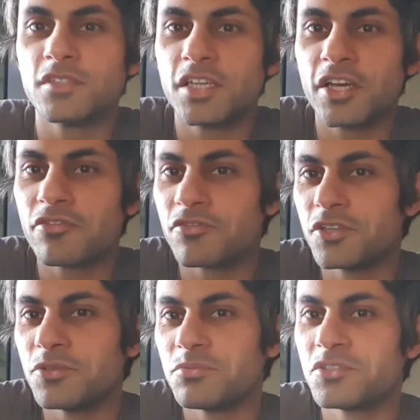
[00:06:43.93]
If
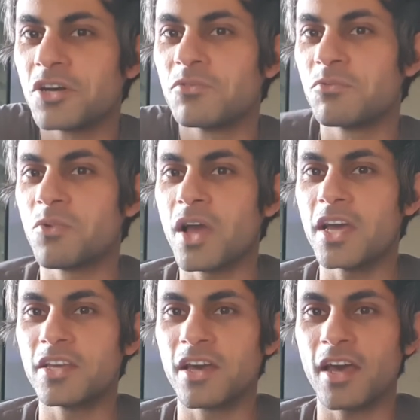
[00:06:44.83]
you don't wear
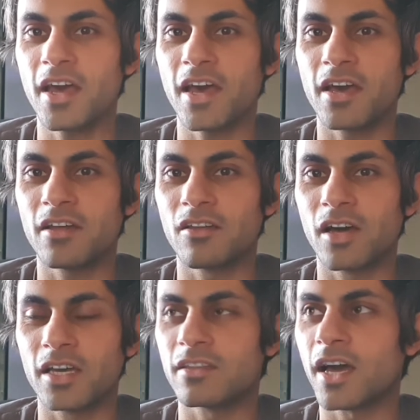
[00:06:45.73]
your hair
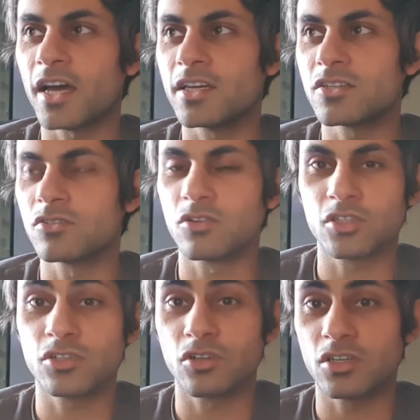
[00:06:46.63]
like that,
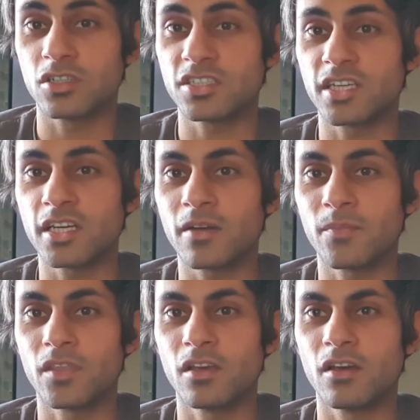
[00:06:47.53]
you're not going to see it.
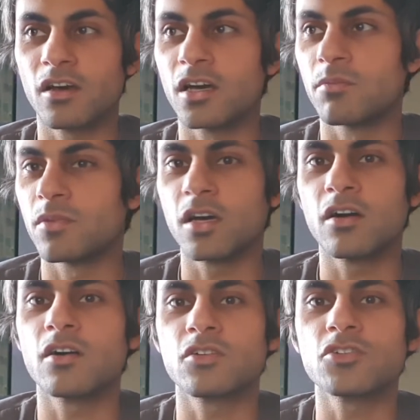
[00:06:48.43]

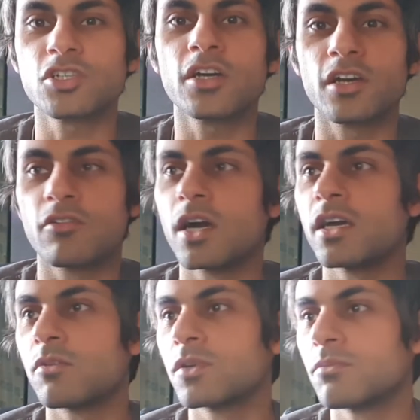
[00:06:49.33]
I'll show you, right?
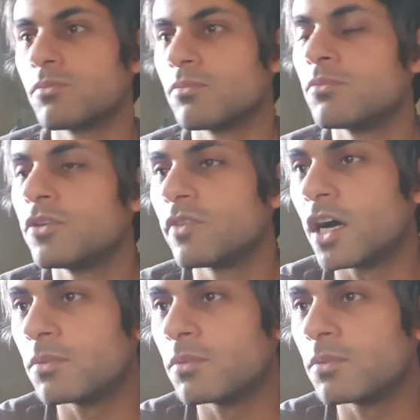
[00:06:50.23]
I'm going to move it up.